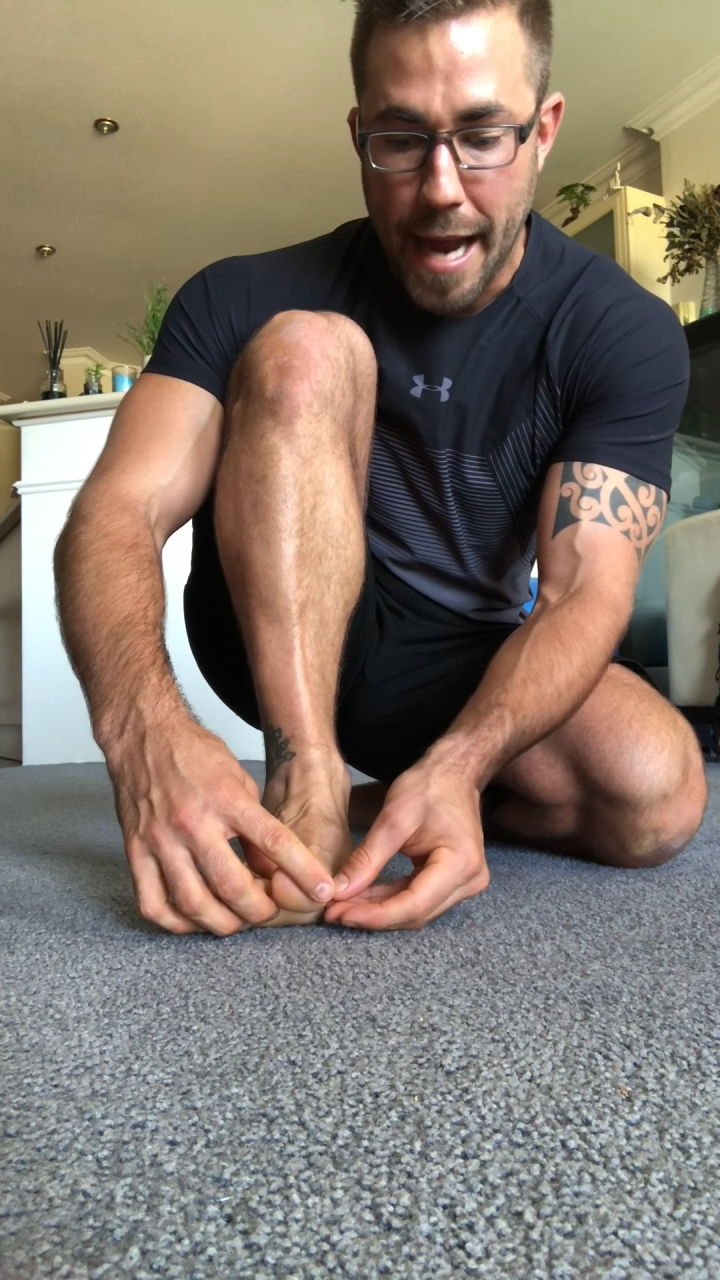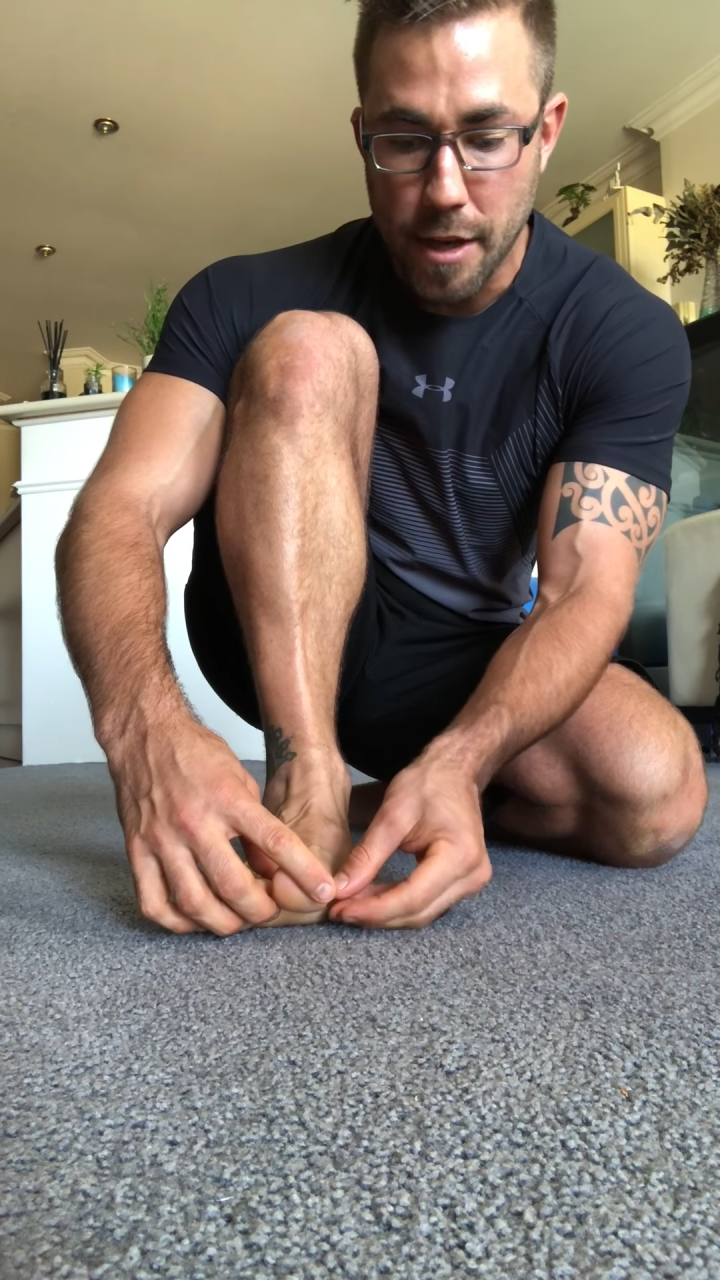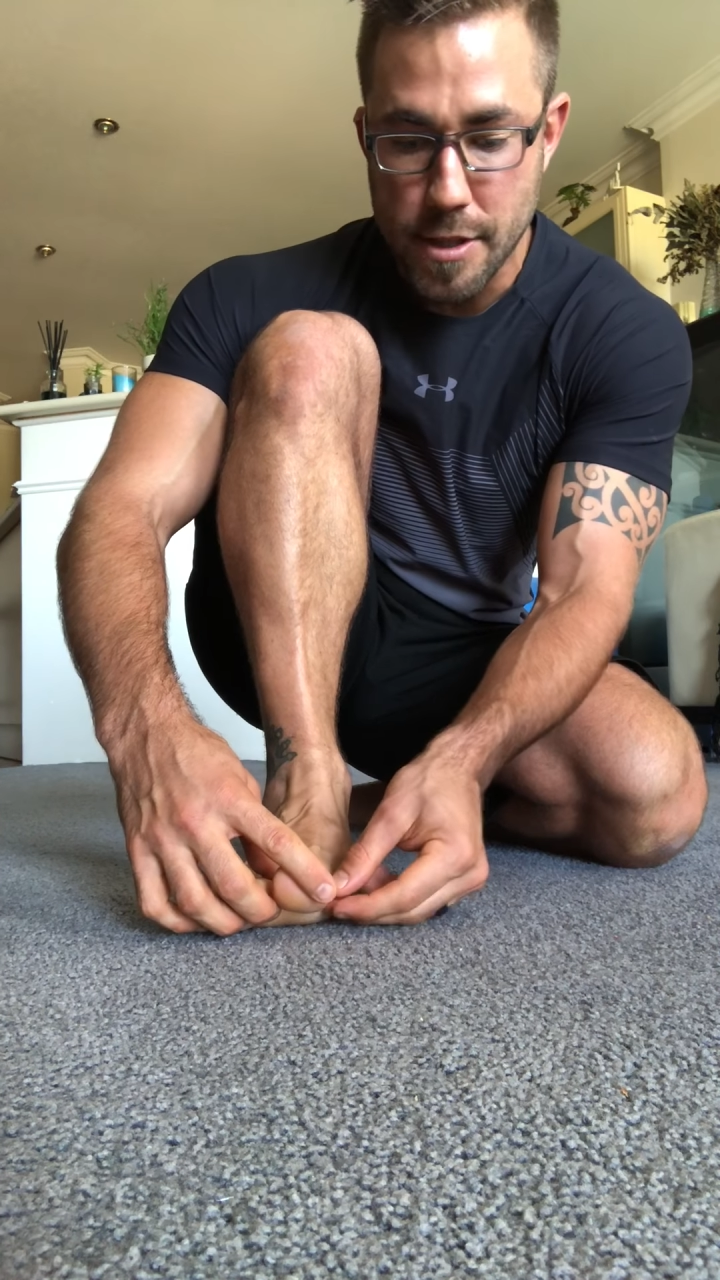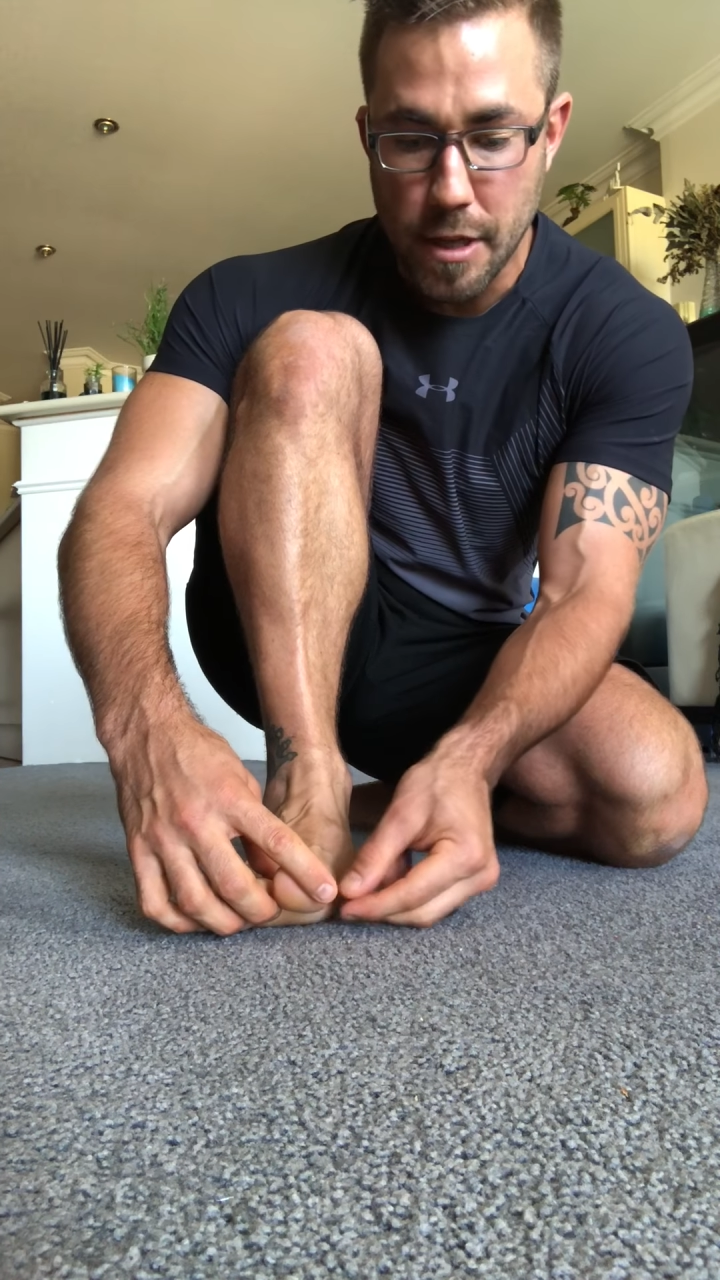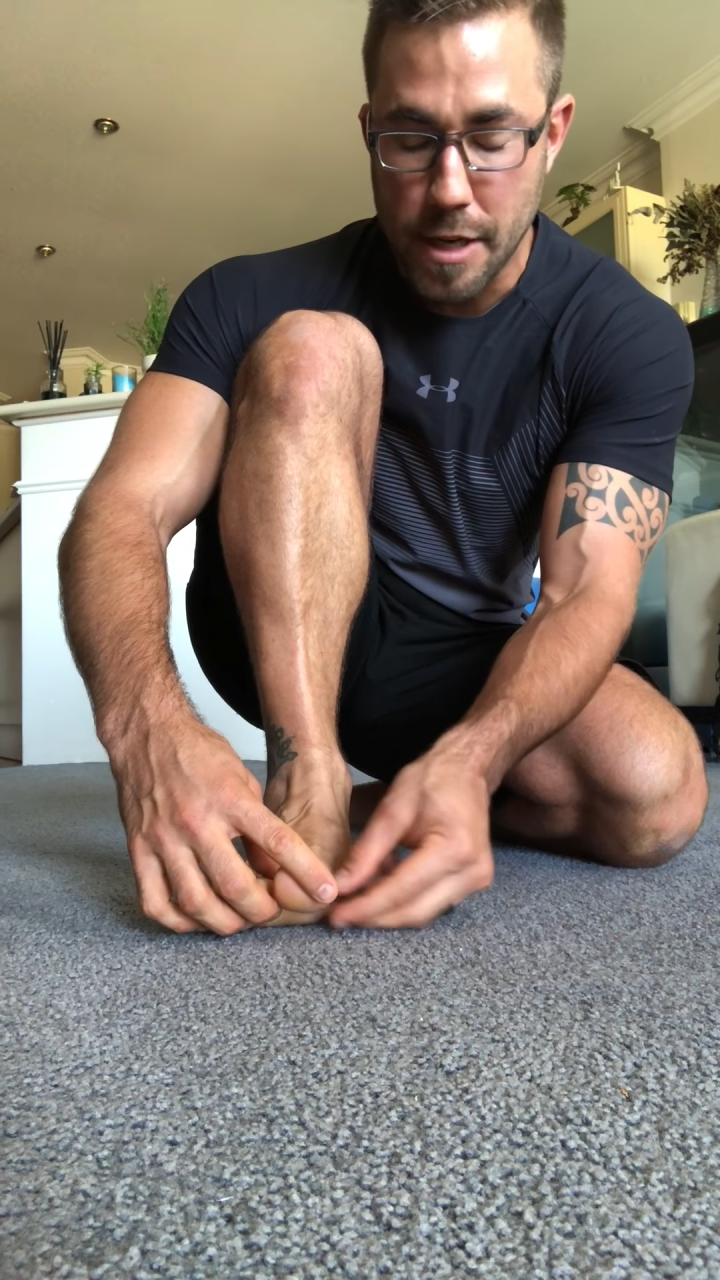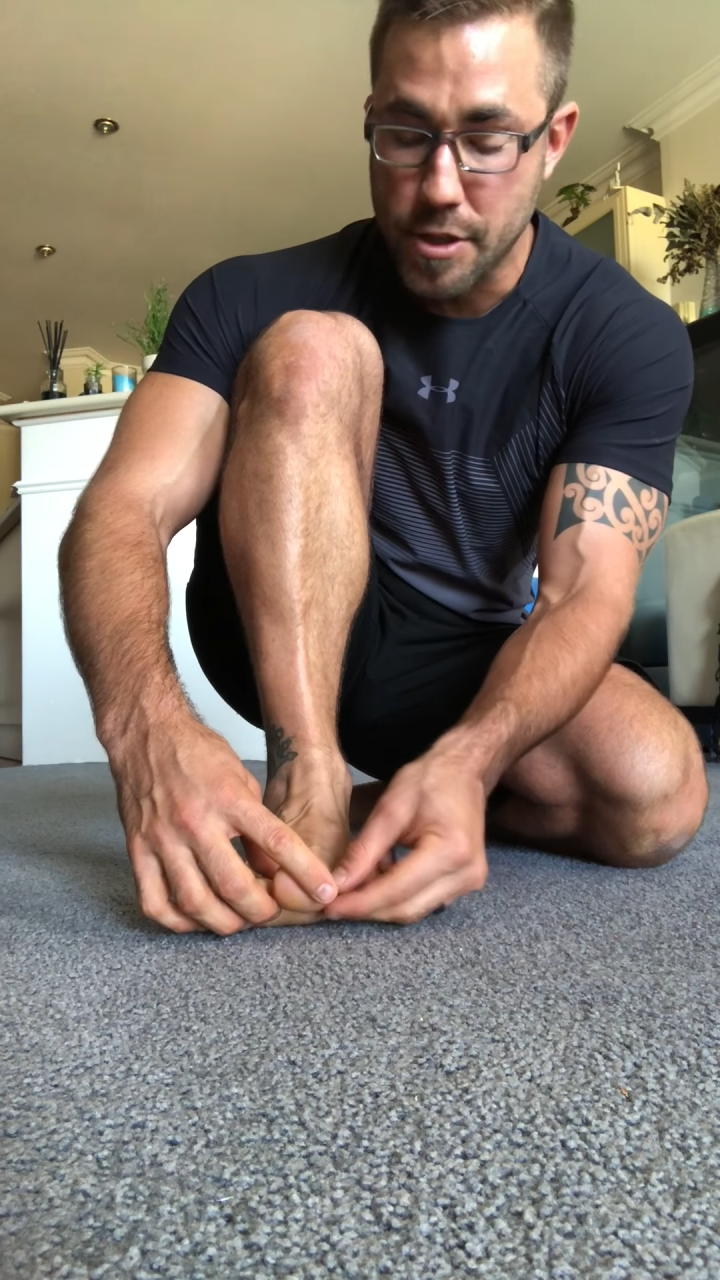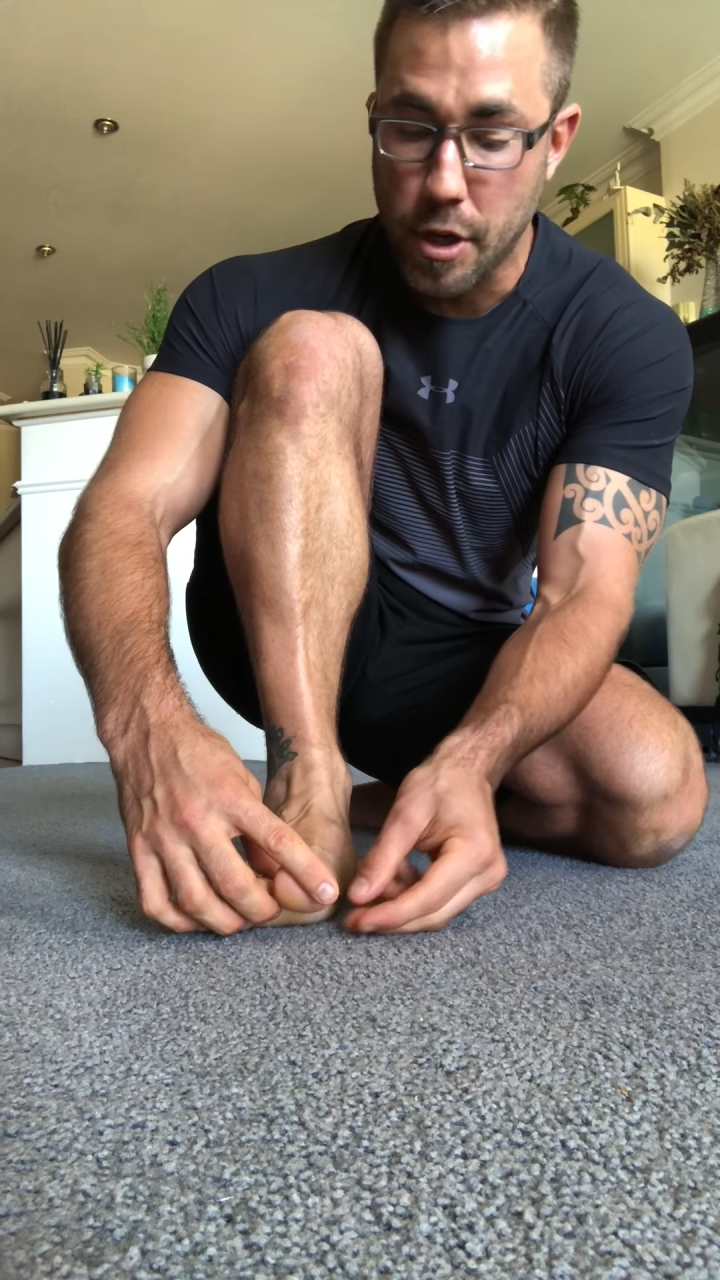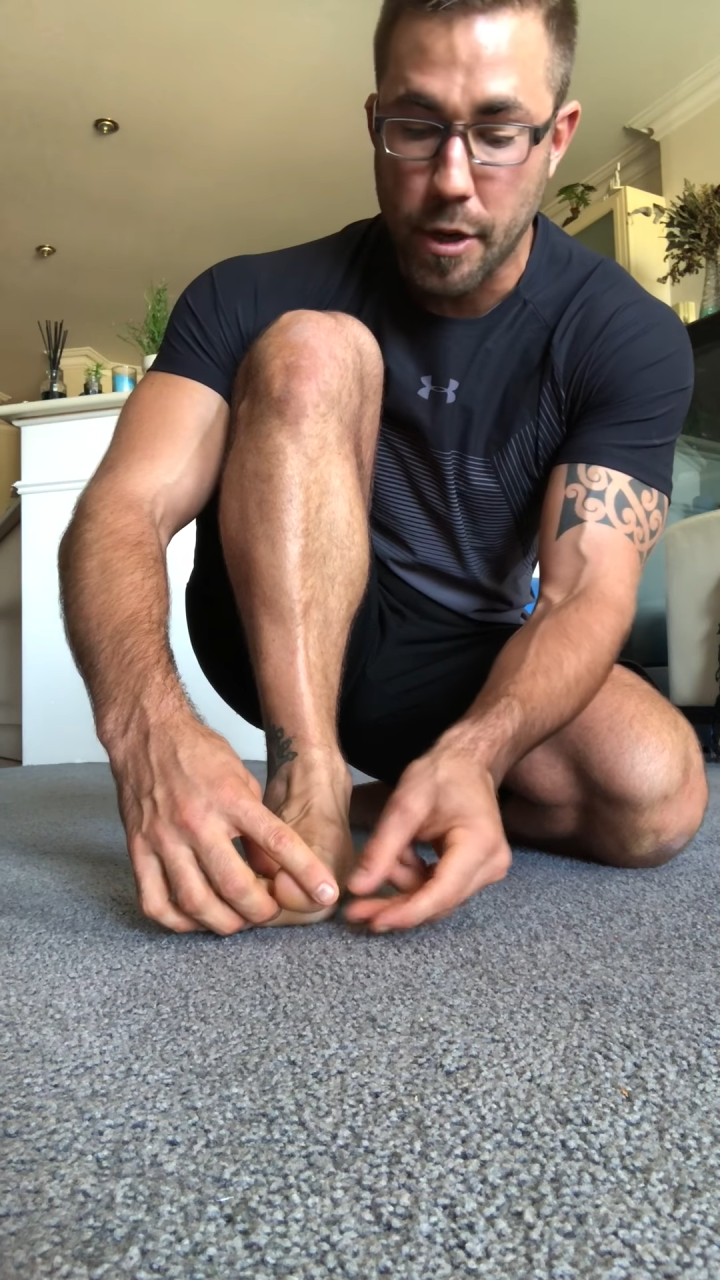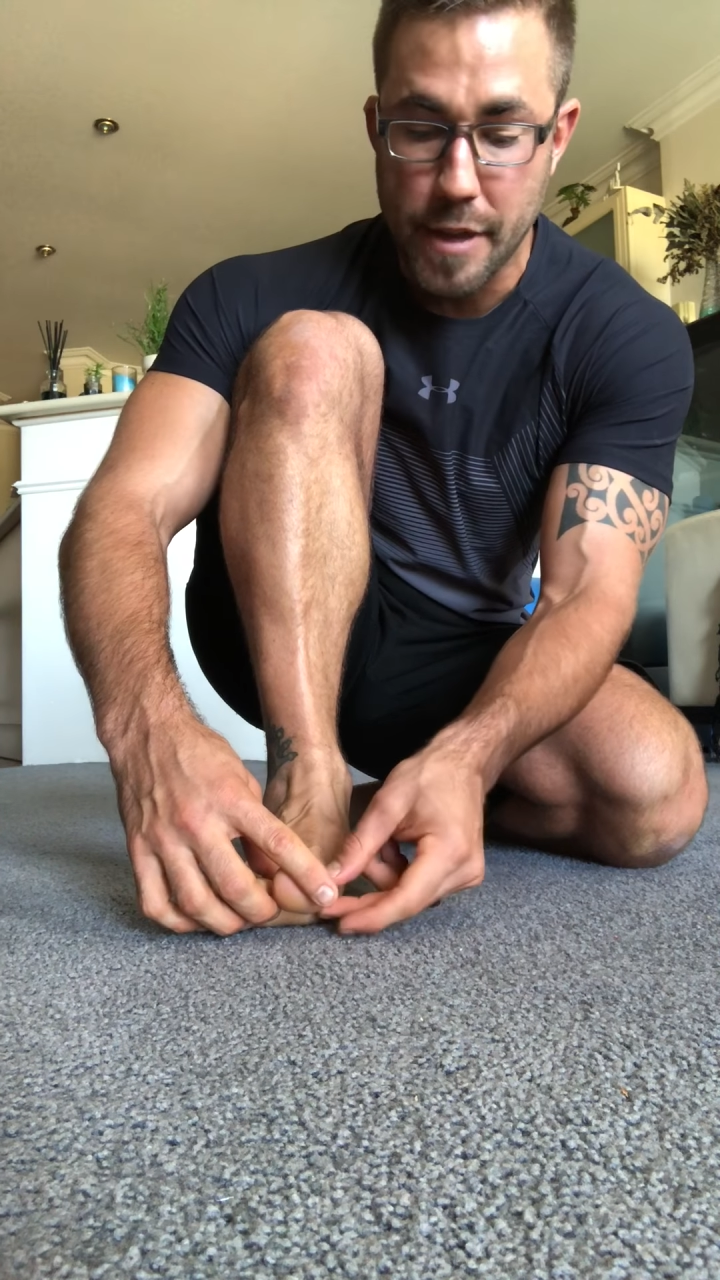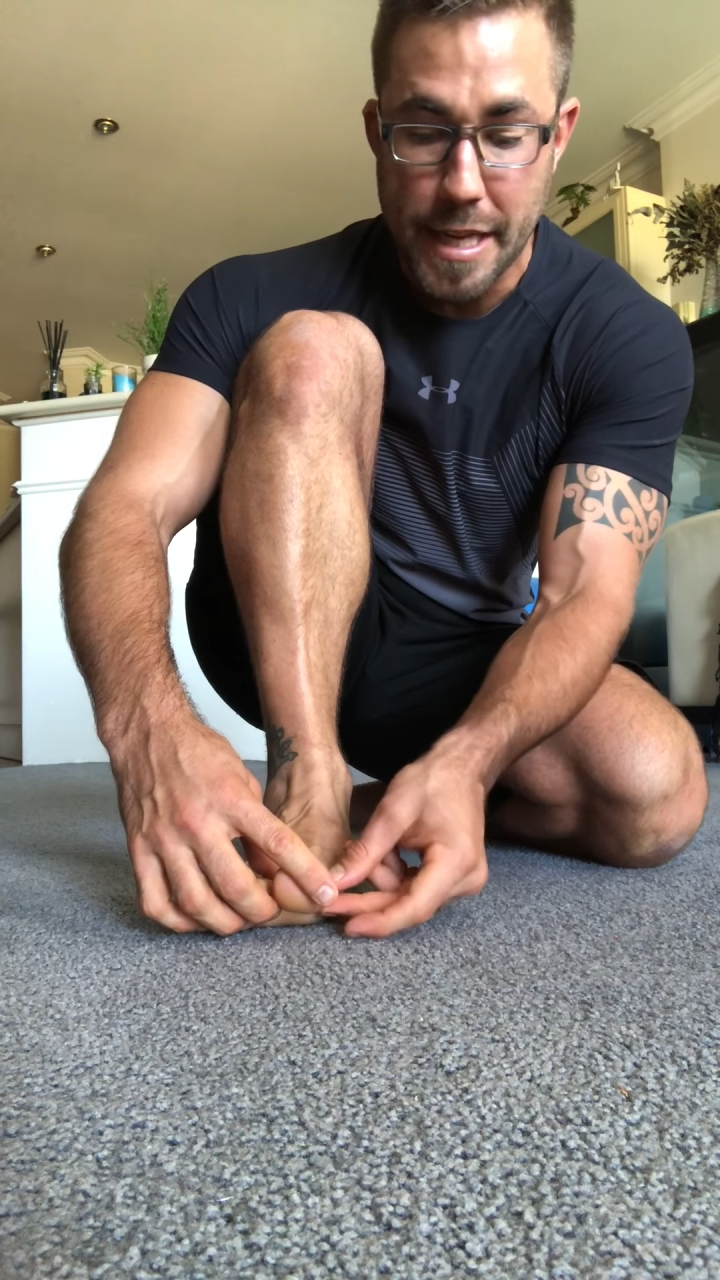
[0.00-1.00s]

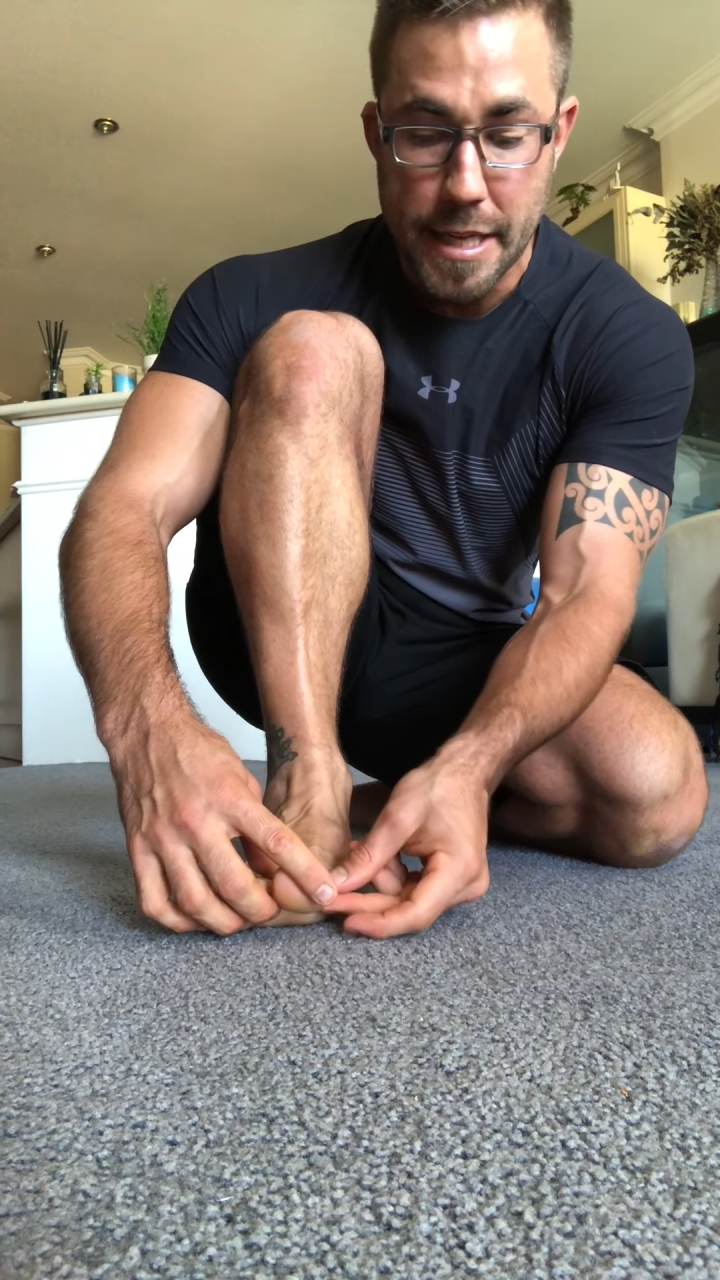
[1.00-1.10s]
on the